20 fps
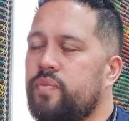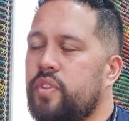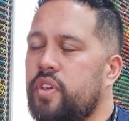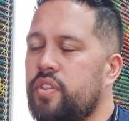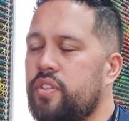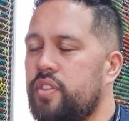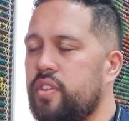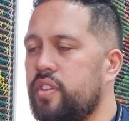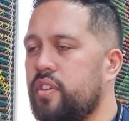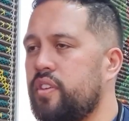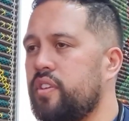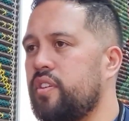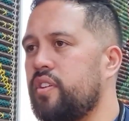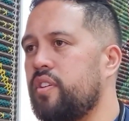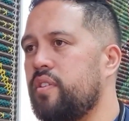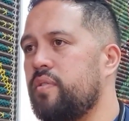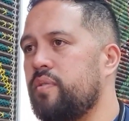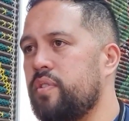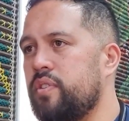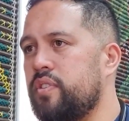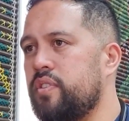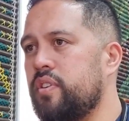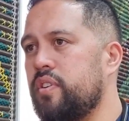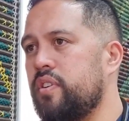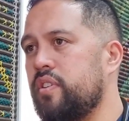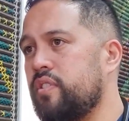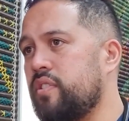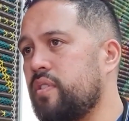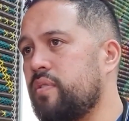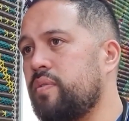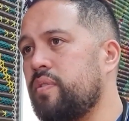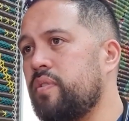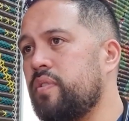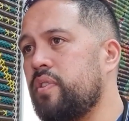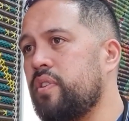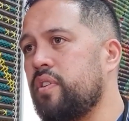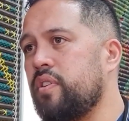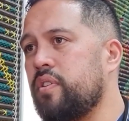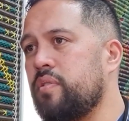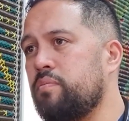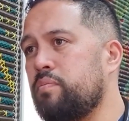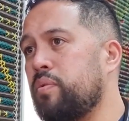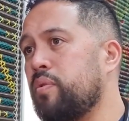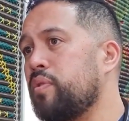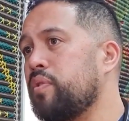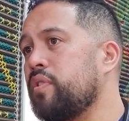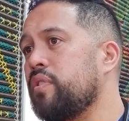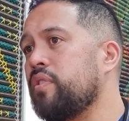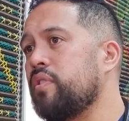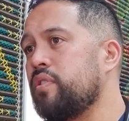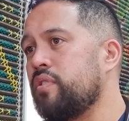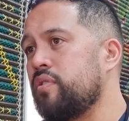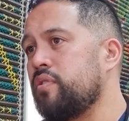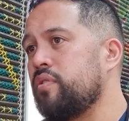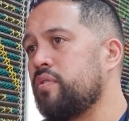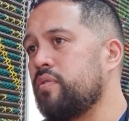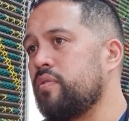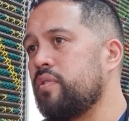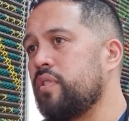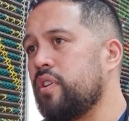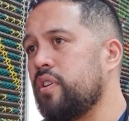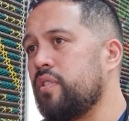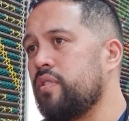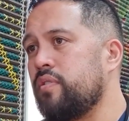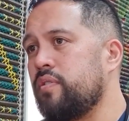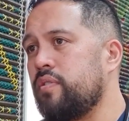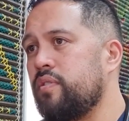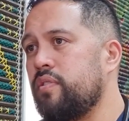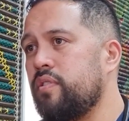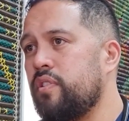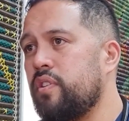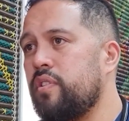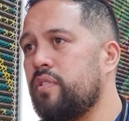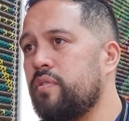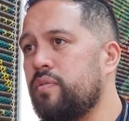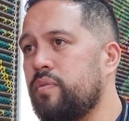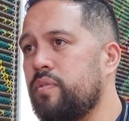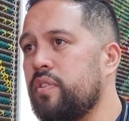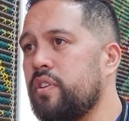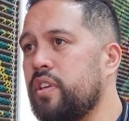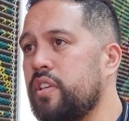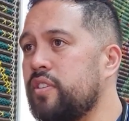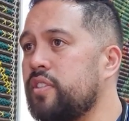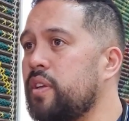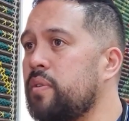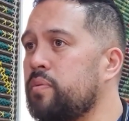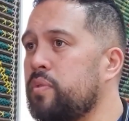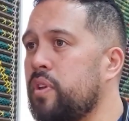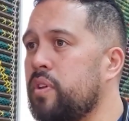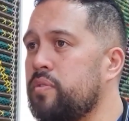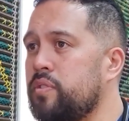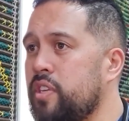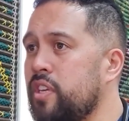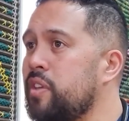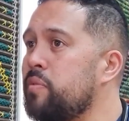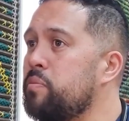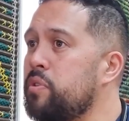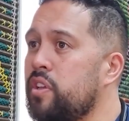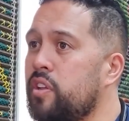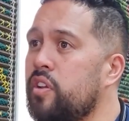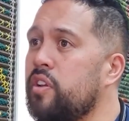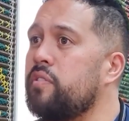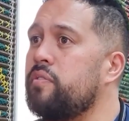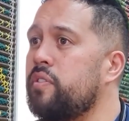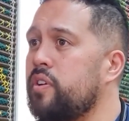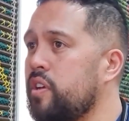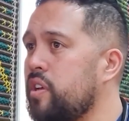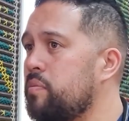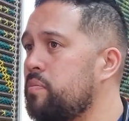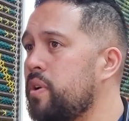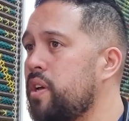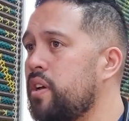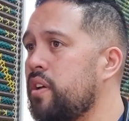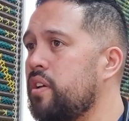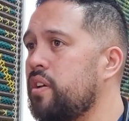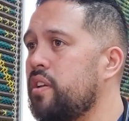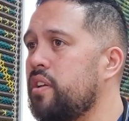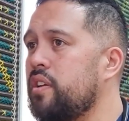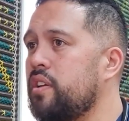I think it's a very important issue that can sometimes there can be a lot of whakama.